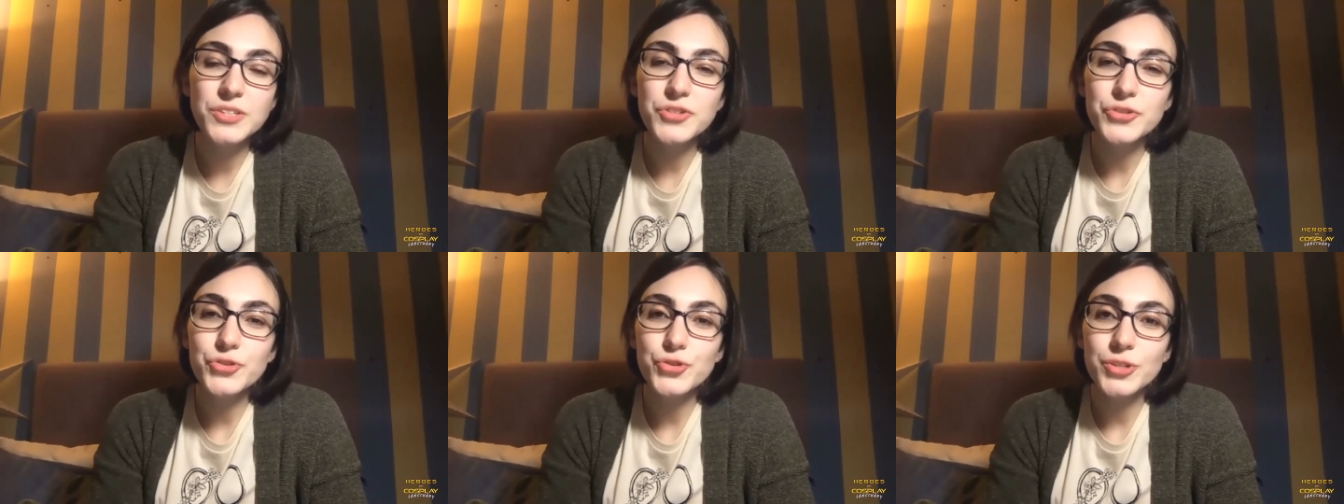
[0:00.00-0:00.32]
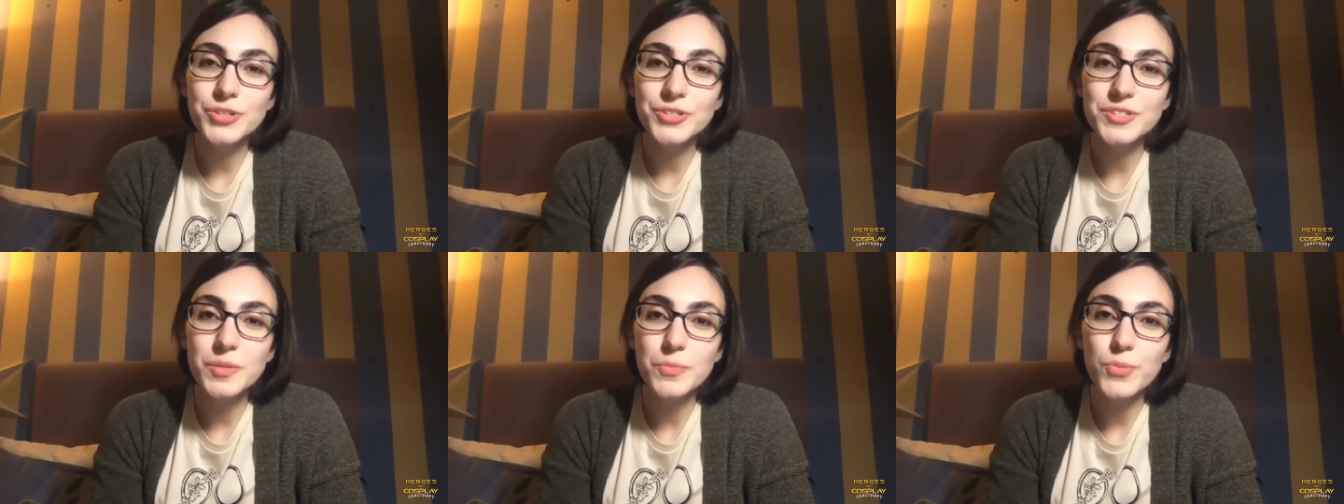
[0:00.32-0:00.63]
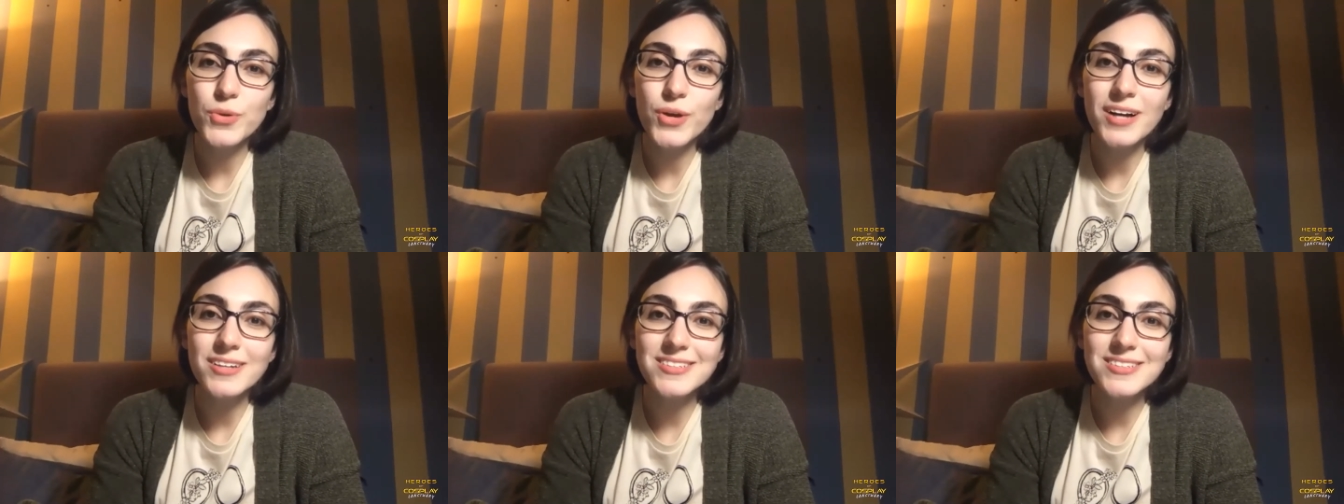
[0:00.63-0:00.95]
to trust the
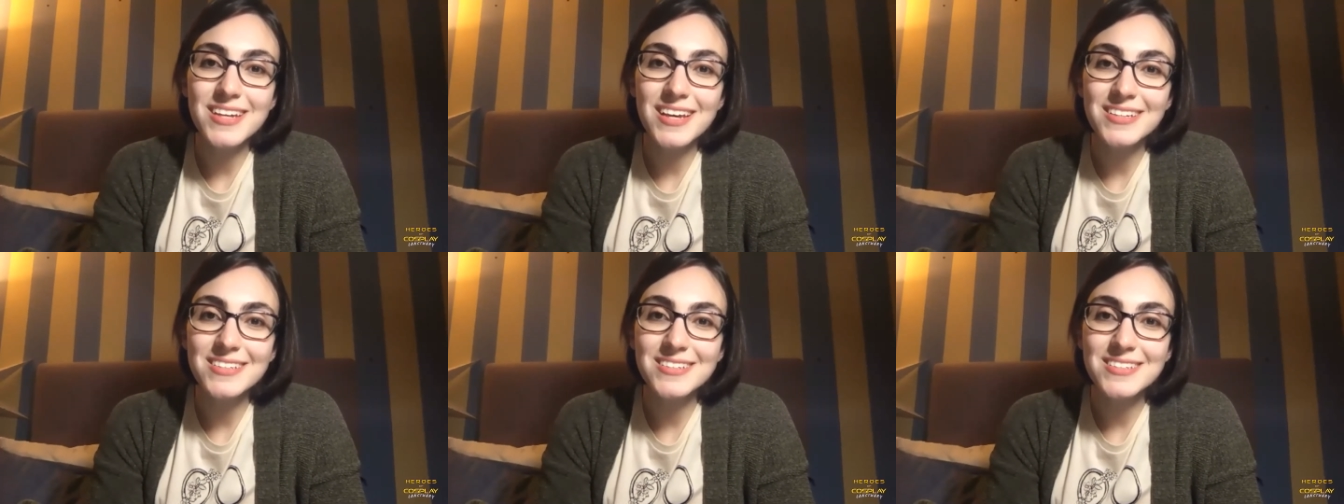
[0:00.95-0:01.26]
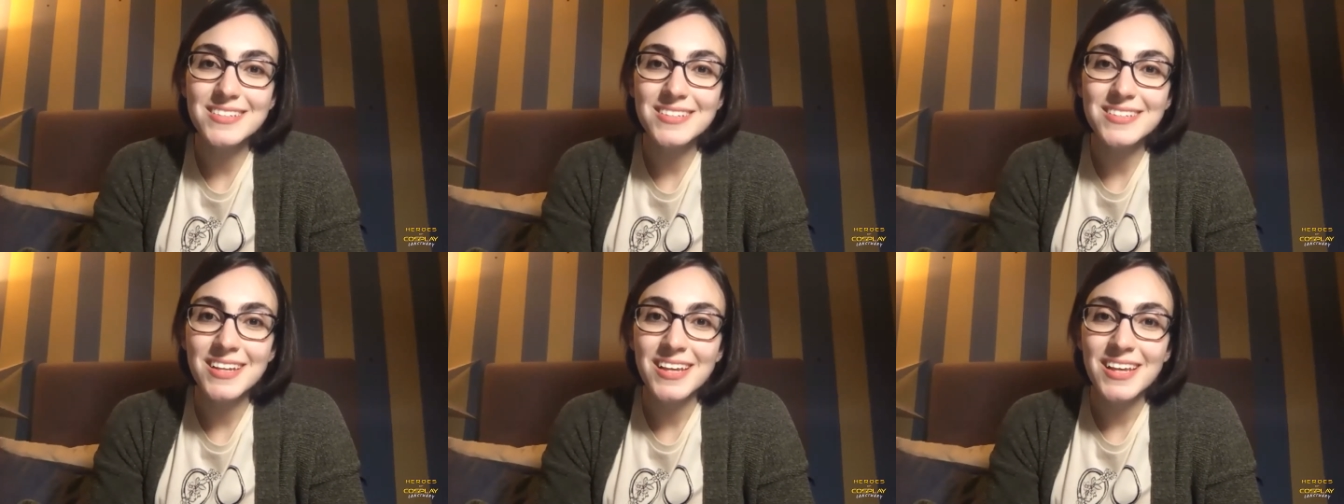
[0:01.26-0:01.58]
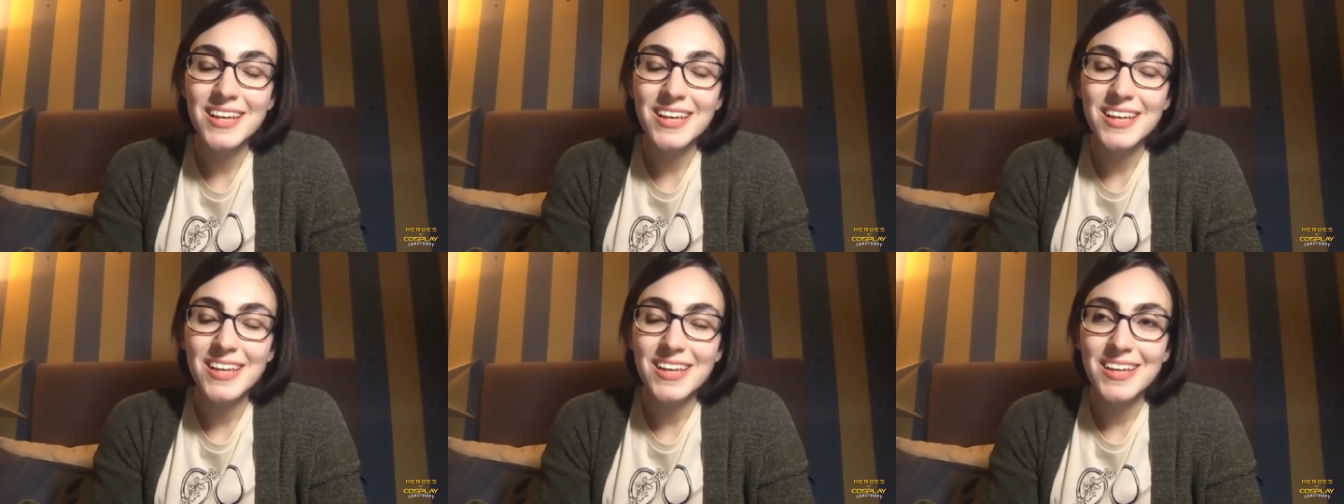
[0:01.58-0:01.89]
process
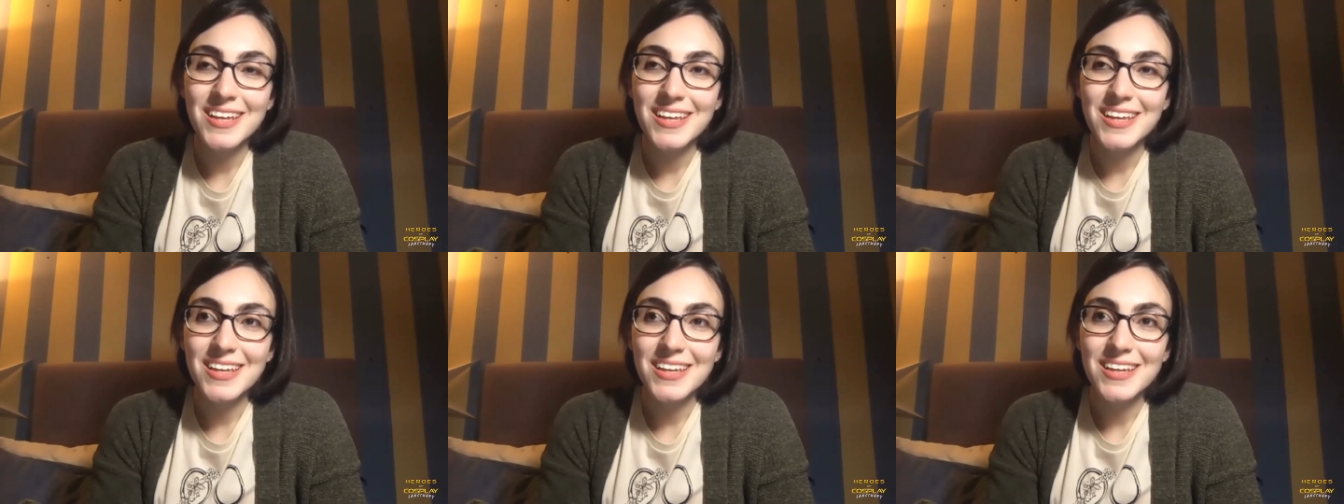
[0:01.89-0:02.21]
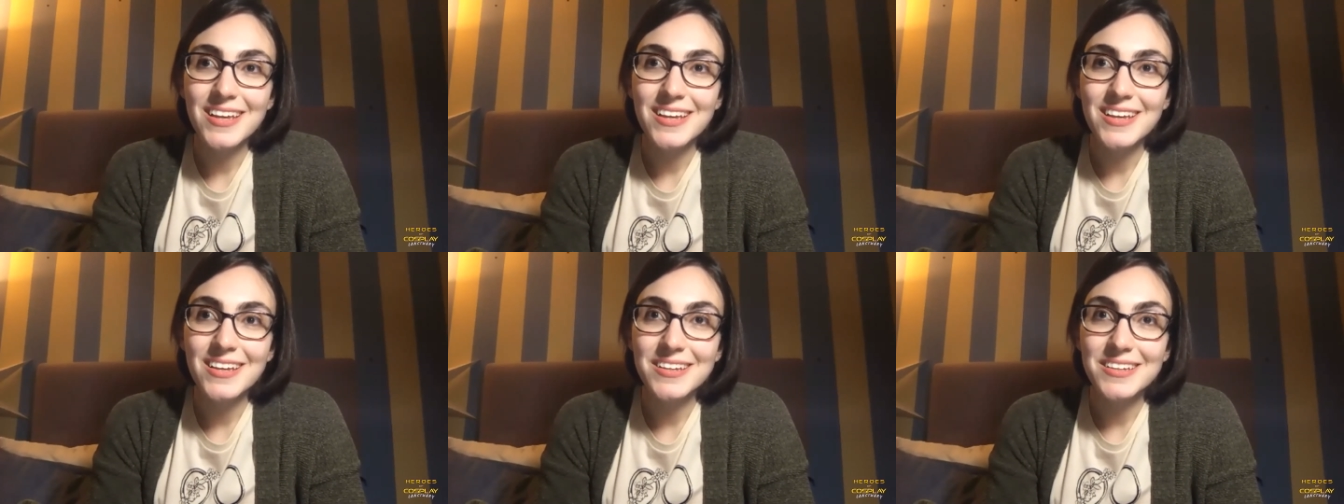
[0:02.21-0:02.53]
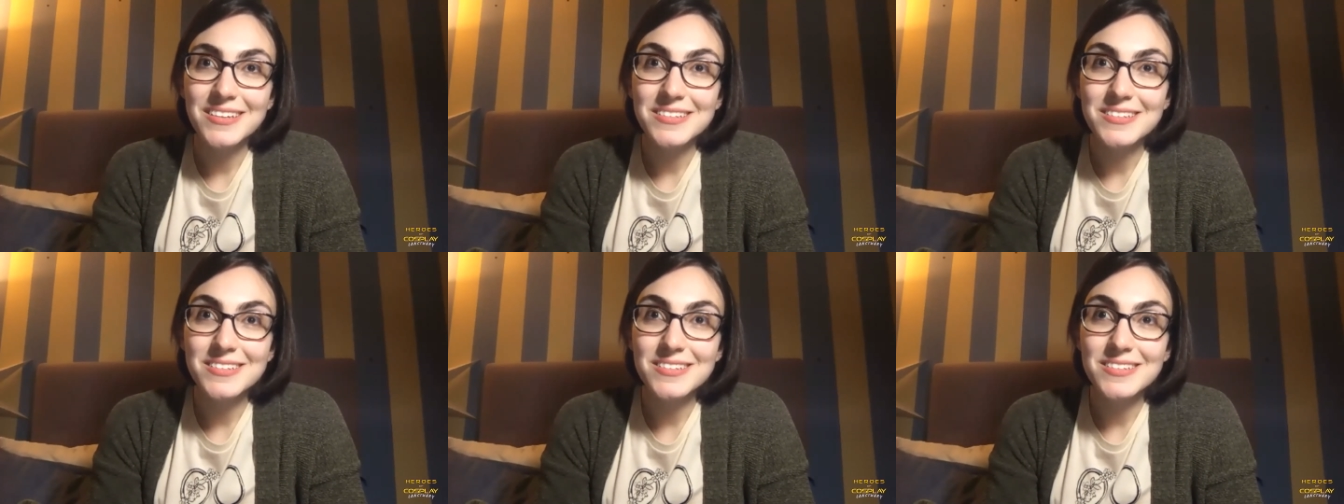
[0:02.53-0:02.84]

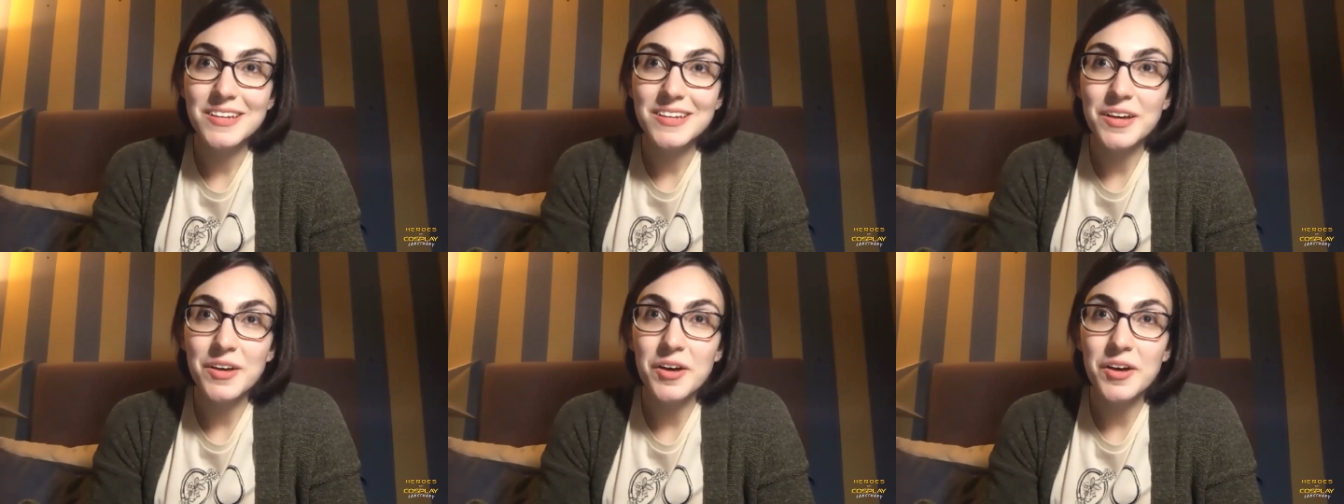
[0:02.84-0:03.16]
is